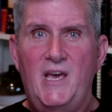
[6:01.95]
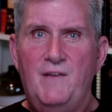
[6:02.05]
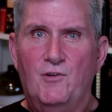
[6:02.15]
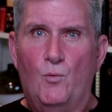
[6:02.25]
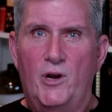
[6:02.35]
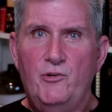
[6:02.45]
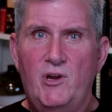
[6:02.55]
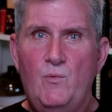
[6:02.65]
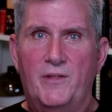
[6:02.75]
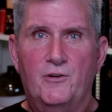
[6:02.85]
If you're
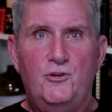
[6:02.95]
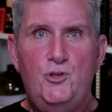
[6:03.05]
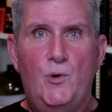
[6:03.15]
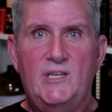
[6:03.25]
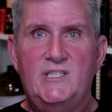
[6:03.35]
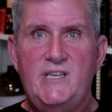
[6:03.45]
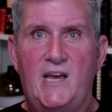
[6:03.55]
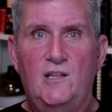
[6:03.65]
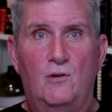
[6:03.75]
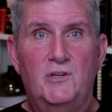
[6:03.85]
wondering whether a
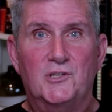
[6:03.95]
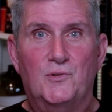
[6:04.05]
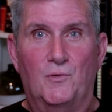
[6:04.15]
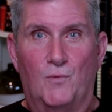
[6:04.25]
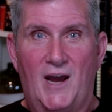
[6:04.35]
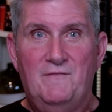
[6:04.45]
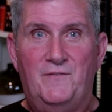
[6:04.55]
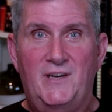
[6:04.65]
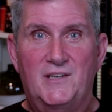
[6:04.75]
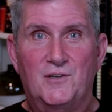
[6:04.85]
USDA loan the right
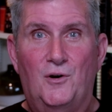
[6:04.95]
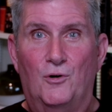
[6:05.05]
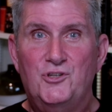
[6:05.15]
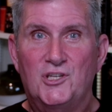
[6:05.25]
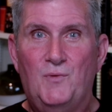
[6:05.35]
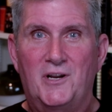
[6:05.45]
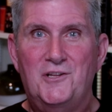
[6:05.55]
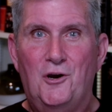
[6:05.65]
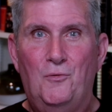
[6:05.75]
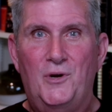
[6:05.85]
fit or just want to
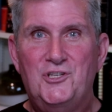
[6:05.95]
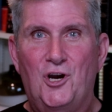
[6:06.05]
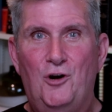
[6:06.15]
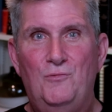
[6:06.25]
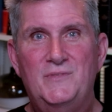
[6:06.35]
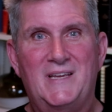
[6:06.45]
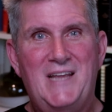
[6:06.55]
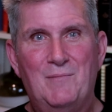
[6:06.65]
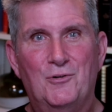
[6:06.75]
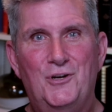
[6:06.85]
know which homes and
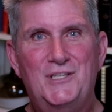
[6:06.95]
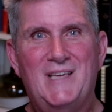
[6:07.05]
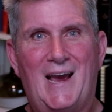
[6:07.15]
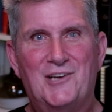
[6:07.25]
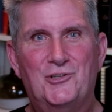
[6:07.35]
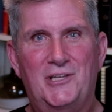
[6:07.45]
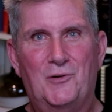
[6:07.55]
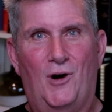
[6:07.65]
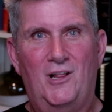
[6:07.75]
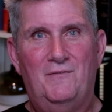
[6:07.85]
neighborhoods actually
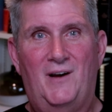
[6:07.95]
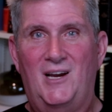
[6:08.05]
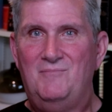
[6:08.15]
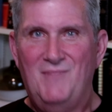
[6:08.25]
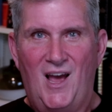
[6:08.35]
qualify,